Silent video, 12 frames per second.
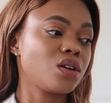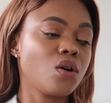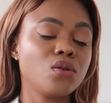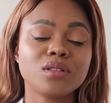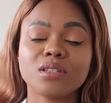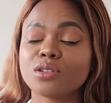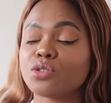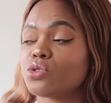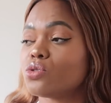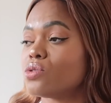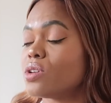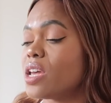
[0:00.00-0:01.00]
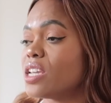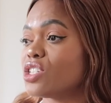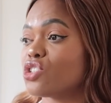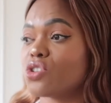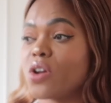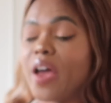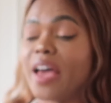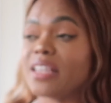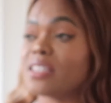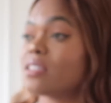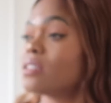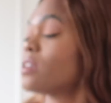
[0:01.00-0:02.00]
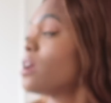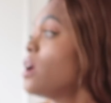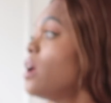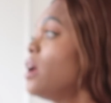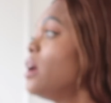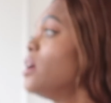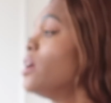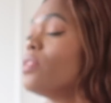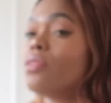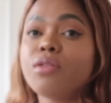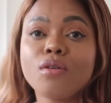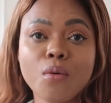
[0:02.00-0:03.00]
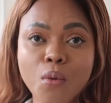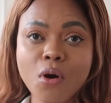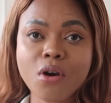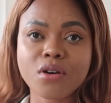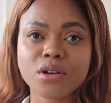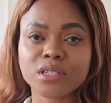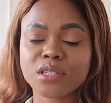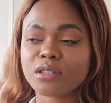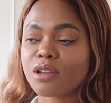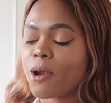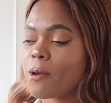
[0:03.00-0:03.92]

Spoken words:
yo, this dude is just the worst.